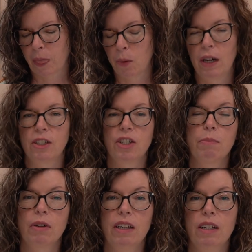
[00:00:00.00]
Watch
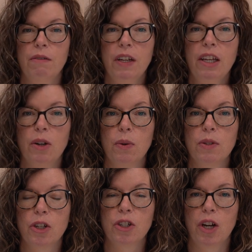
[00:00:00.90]
some related
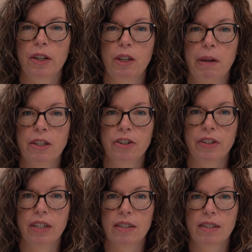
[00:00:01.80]
videos or
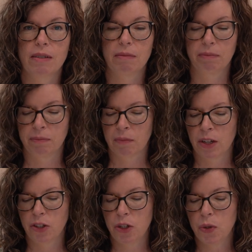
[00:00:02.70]
documentaries.
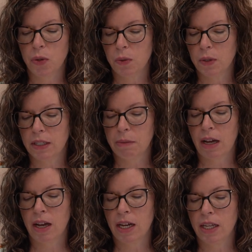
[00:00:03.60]
Do some
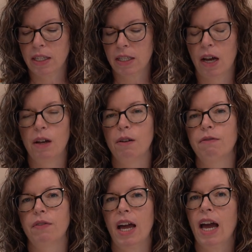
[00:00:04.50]
kinds
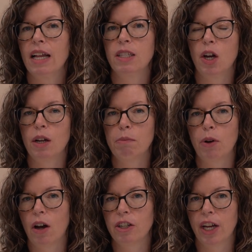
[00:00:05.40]
of hands-on
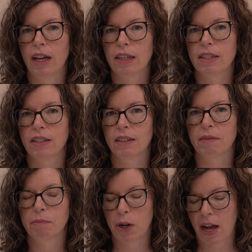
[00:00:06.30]
project,
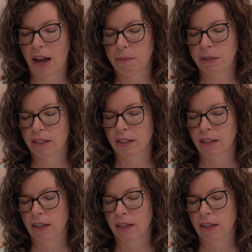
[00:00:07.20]
perhaps.